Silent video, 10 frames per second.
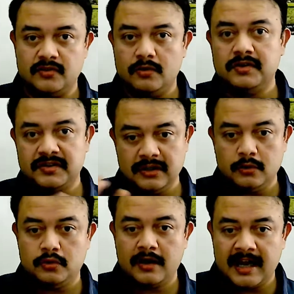You know, the C
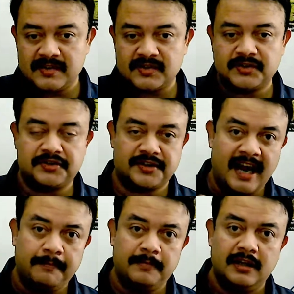O two gets
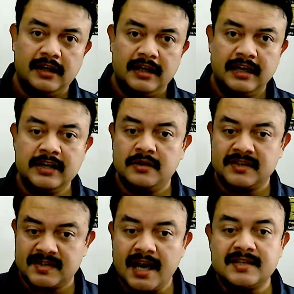trapped into the
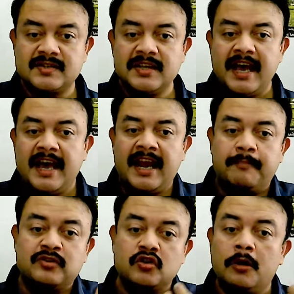cells and
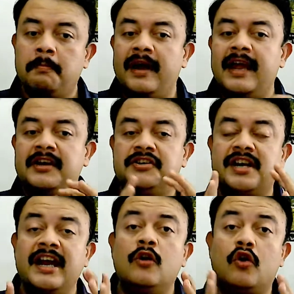absorbed by a dry